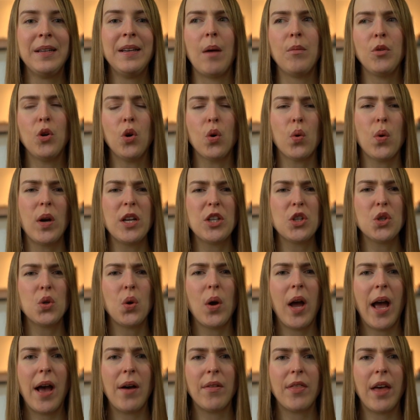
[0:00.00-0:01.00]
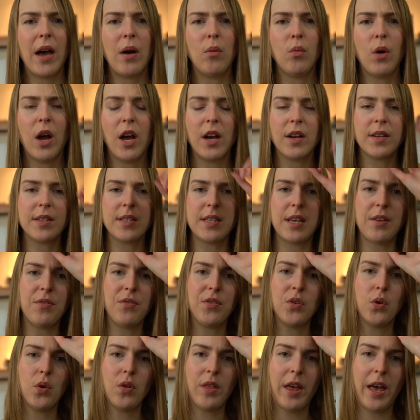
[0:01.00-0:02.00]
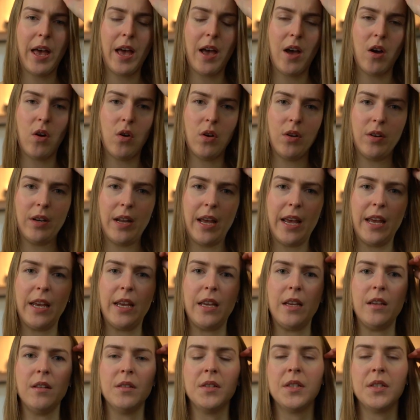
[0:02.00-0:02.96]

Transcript: I'm not quite sure how that works if you're there on a